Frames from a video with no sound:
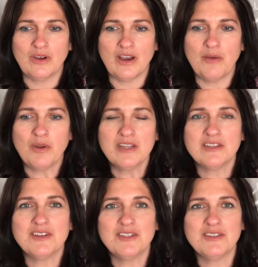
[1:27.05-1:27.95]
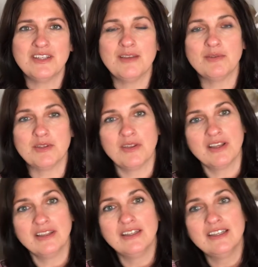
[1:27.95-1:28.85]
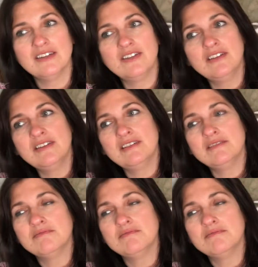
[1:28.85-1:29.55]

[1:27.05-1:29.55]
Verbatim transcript: I want to talk to you today about something a little